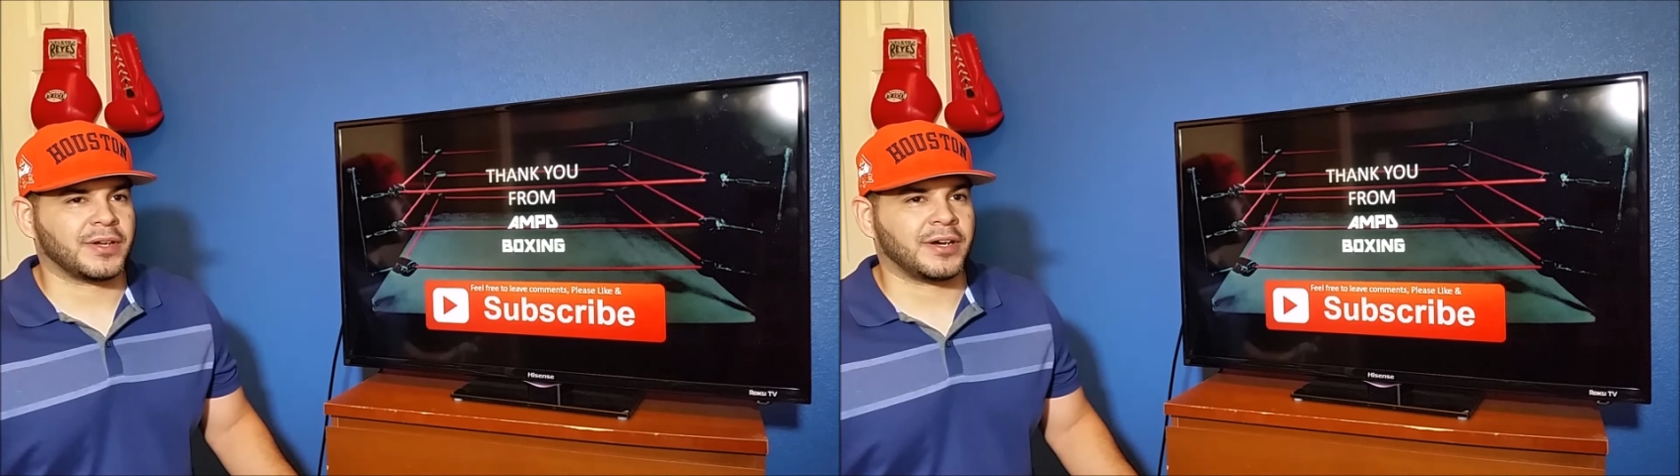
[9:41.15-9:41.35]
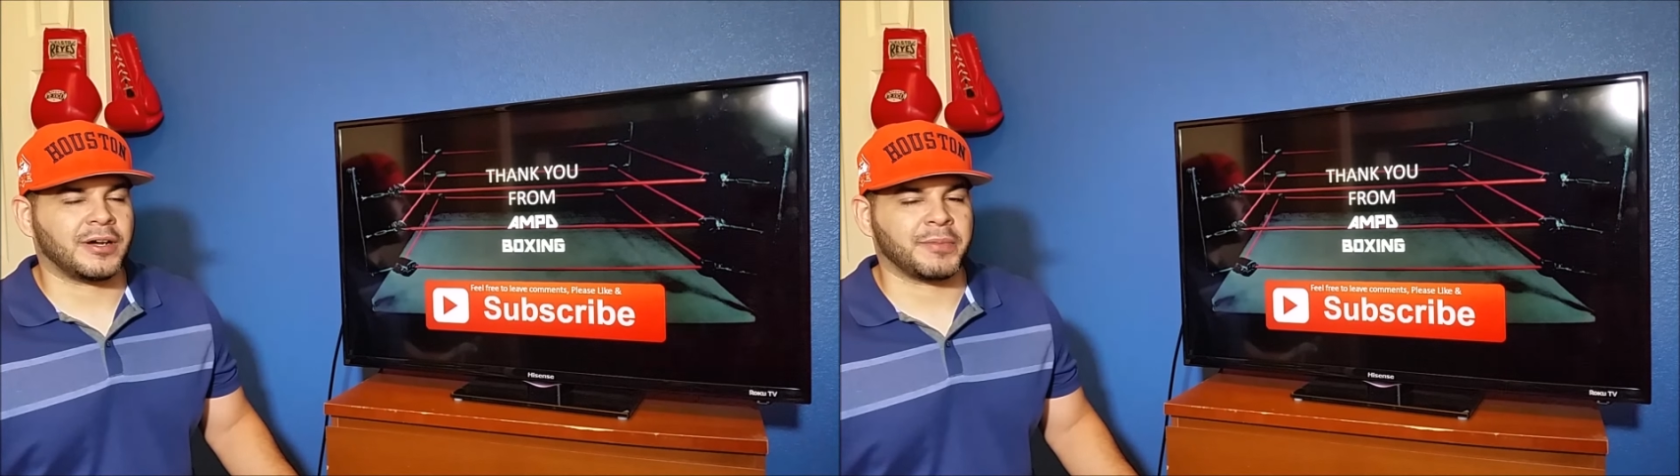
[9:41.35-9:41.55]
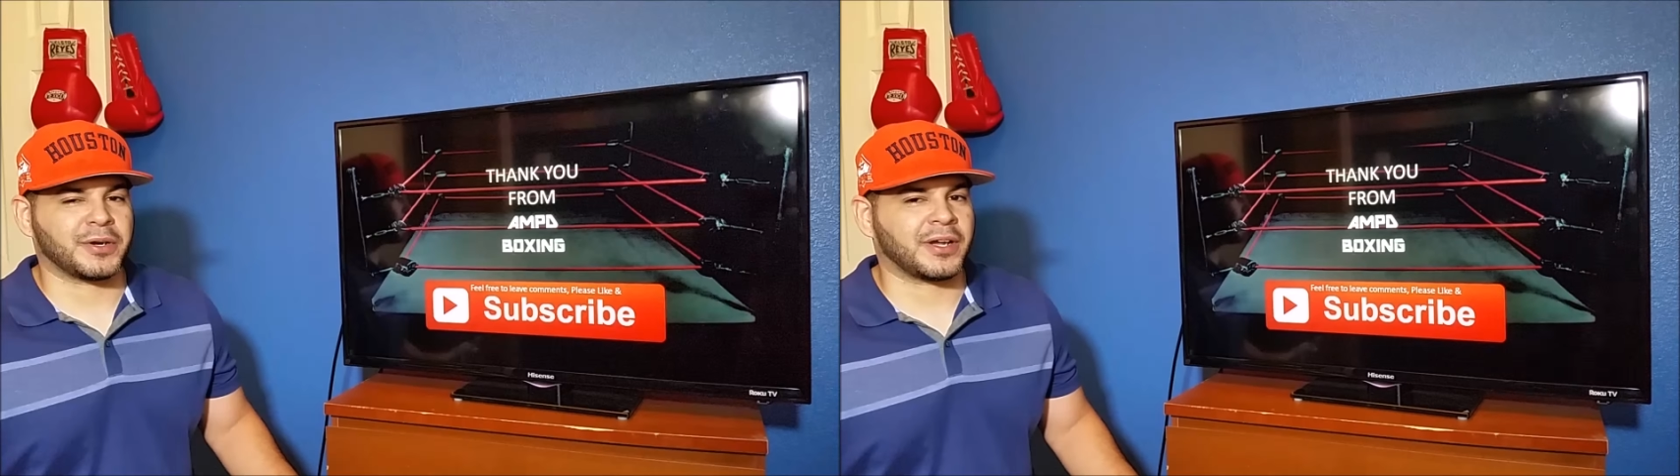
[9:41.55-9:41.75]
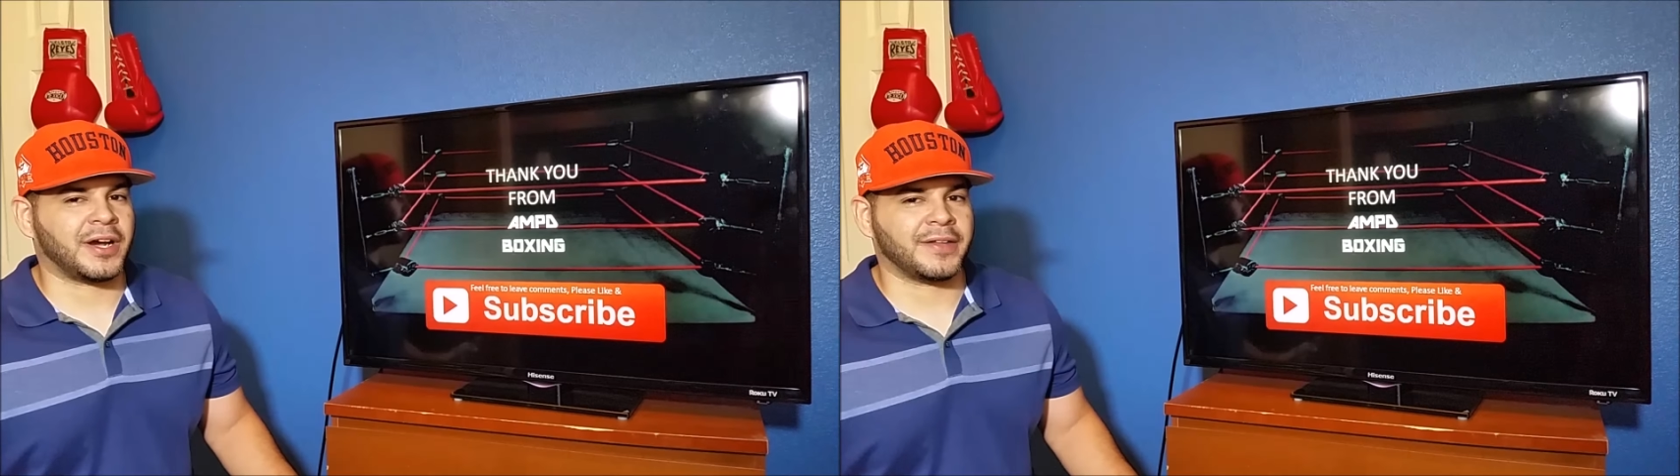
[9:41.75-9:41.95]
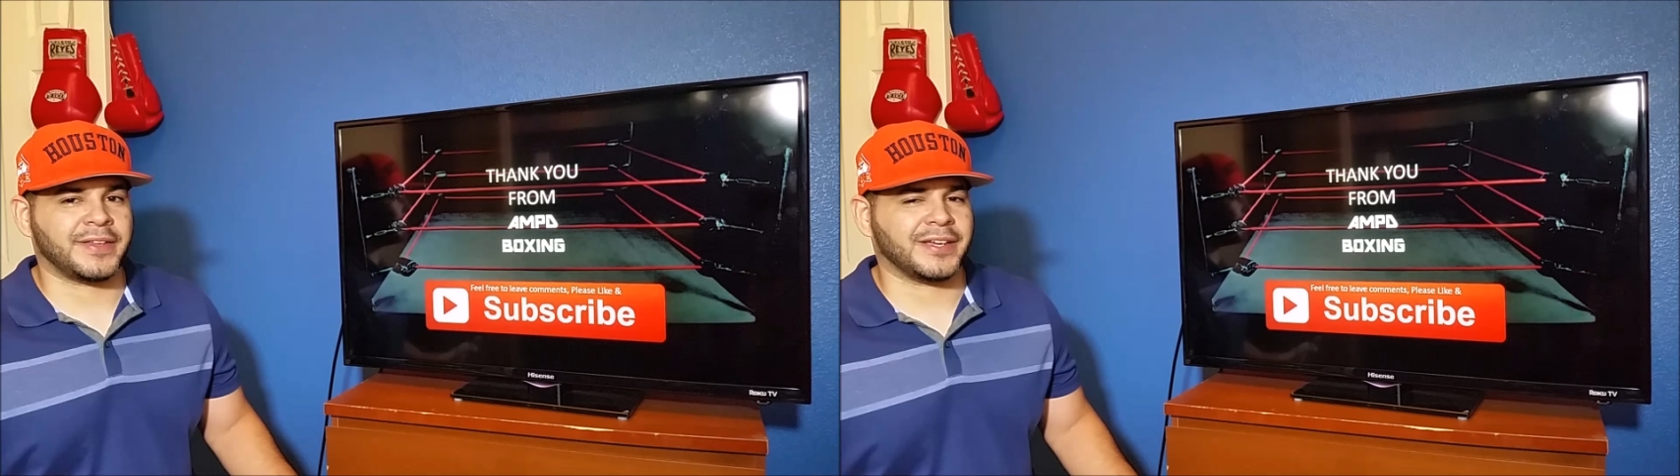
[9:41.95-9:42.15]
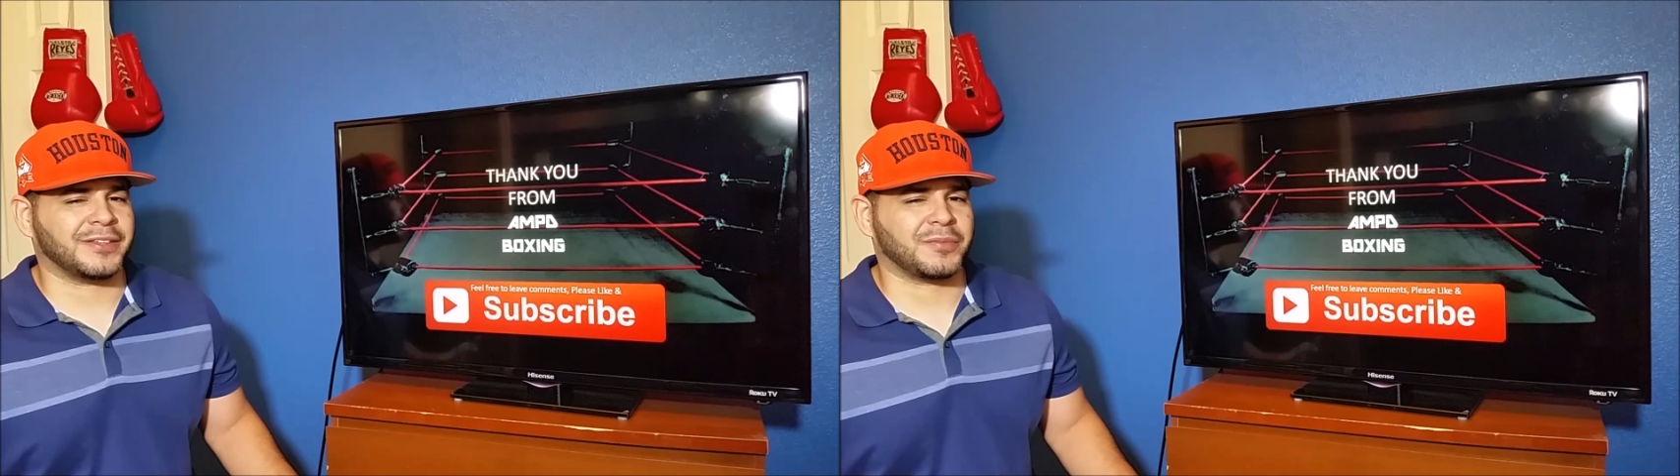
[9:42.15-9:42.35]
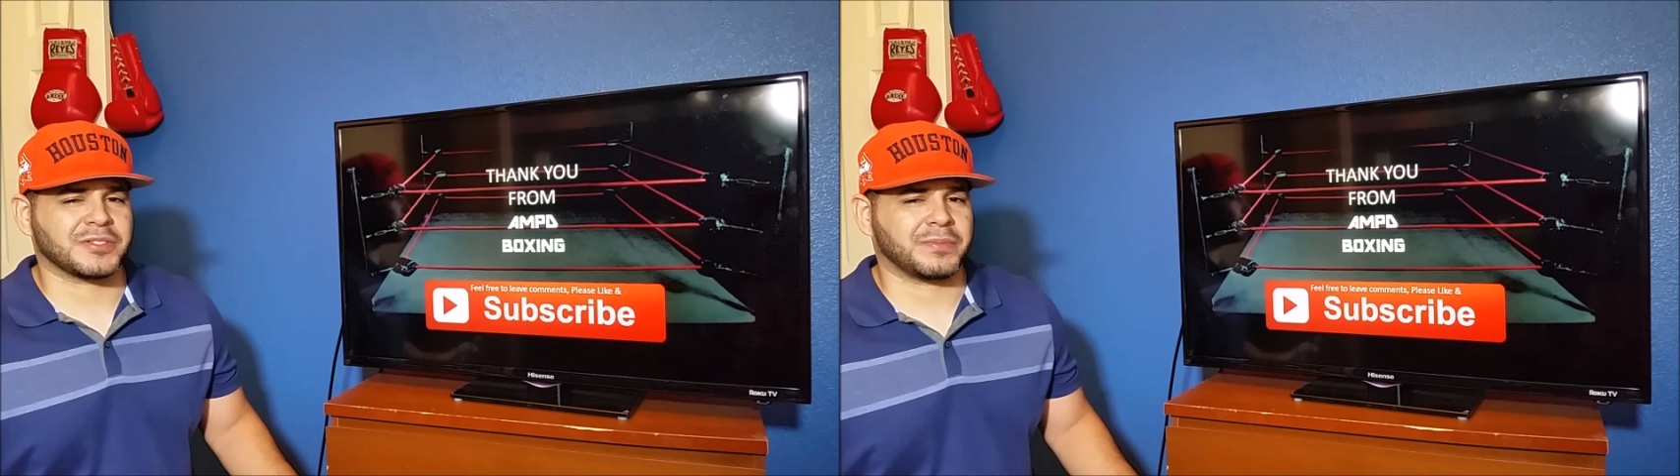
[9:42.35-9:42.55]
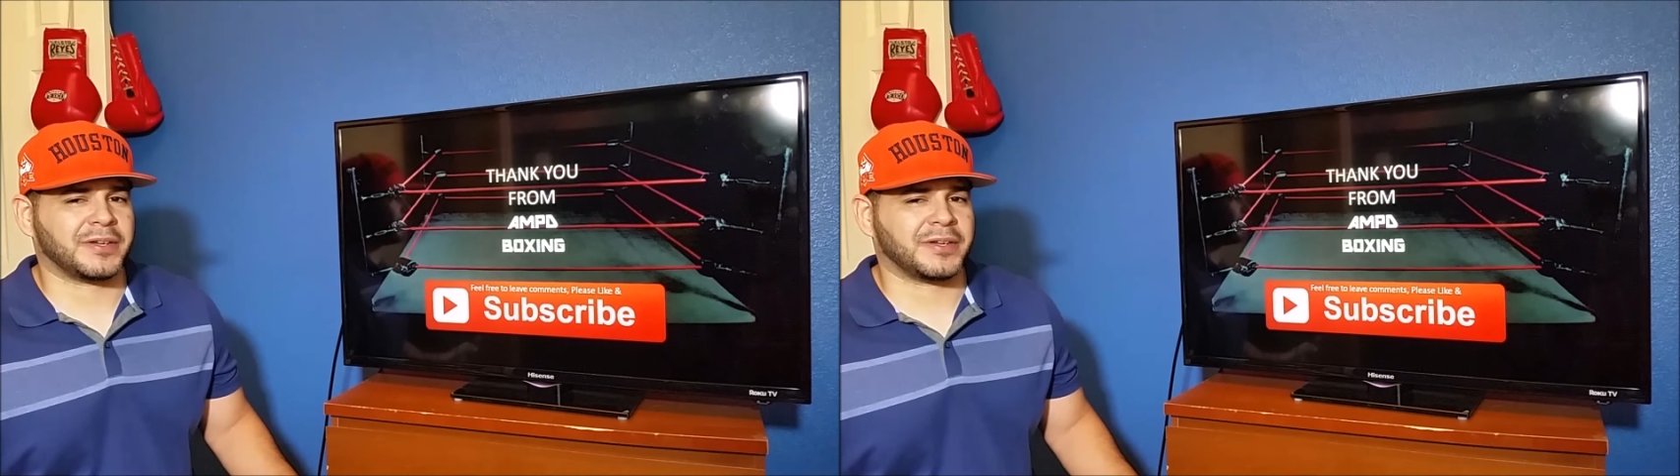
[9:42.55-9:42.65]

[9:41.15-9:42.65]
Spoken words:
Amir Khan, nobody's gonna